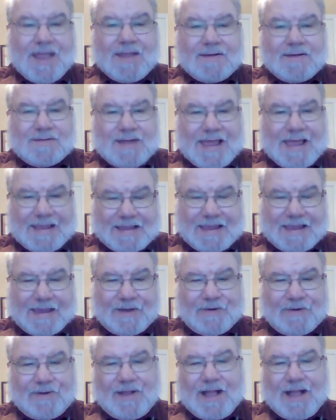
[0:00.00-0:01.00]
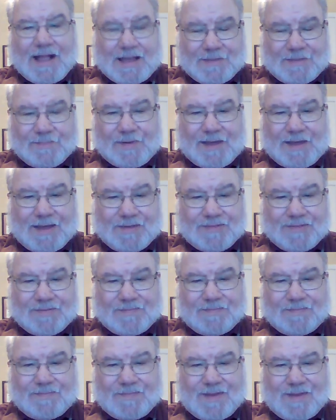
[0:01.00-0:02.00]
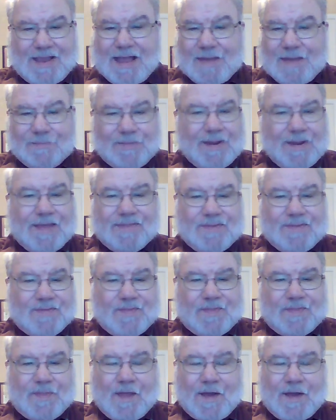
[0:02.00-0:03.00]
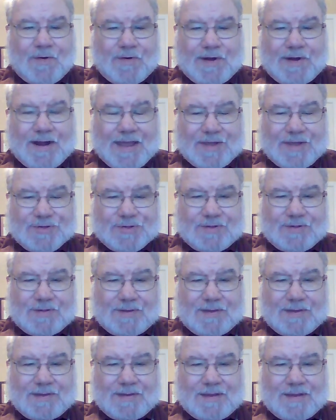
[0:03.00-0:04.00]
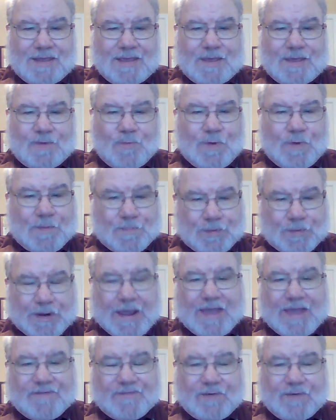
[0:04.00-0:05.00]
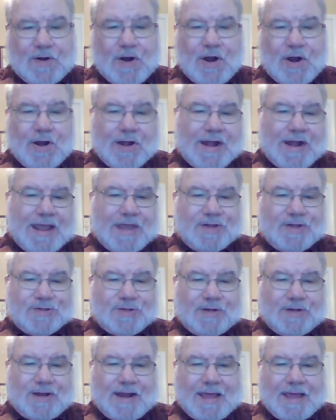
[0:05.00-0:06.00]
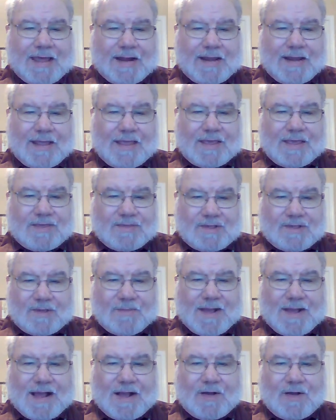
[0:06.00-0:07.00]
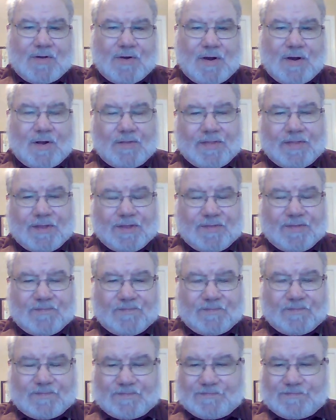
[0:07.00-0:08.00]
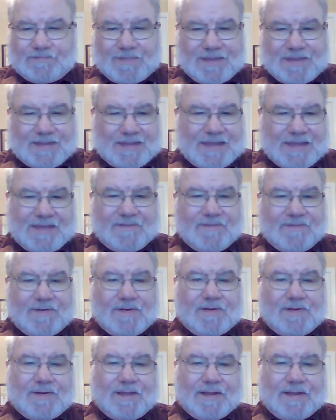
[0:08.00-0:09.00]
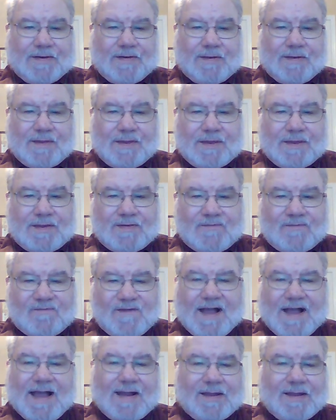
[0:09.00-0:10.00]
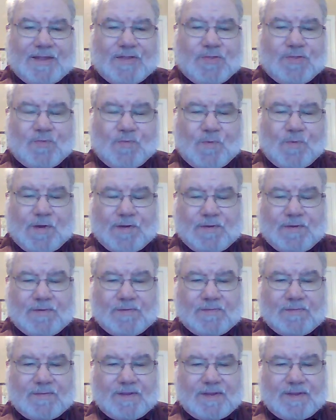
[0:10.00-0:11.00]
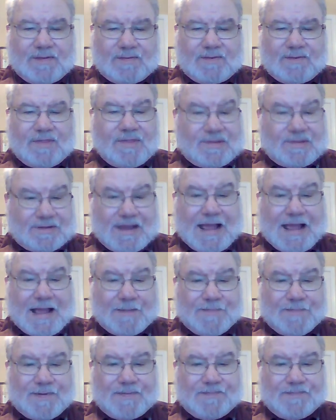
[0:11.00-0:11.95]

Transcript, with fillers: Take care. God bless. God bless our nation. We pray for our nation that somehow all this evil and violence will stop.